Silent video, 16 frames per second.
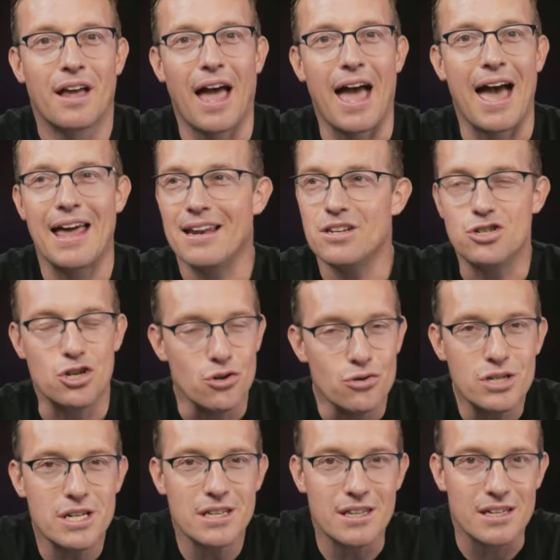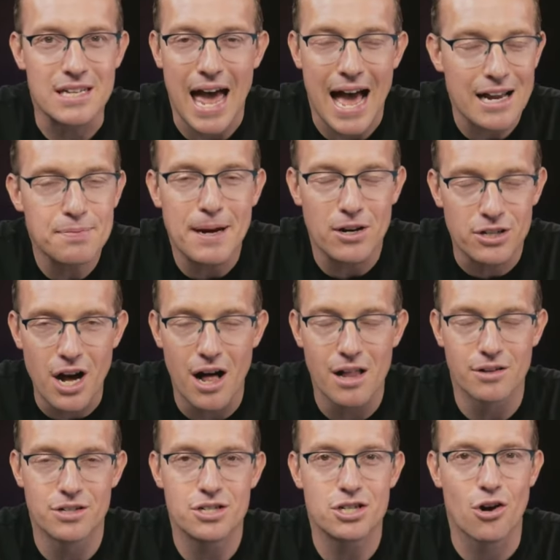and is using the taxpayer
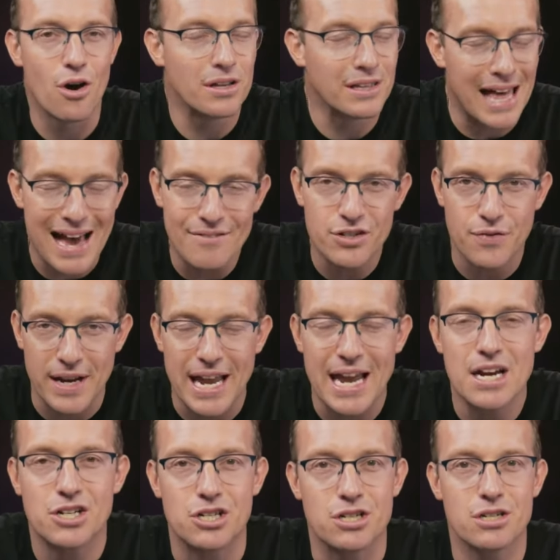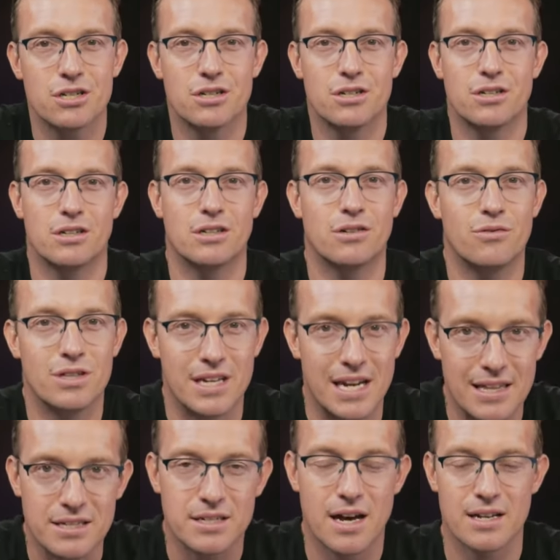dollars to go on lavish vacations with
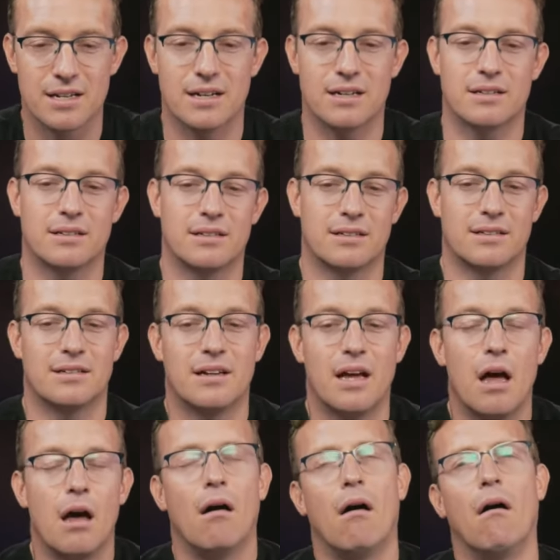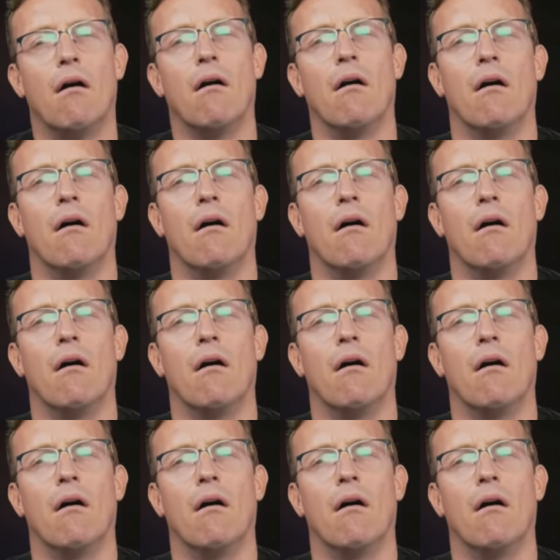Nathan's hot dog. Oh,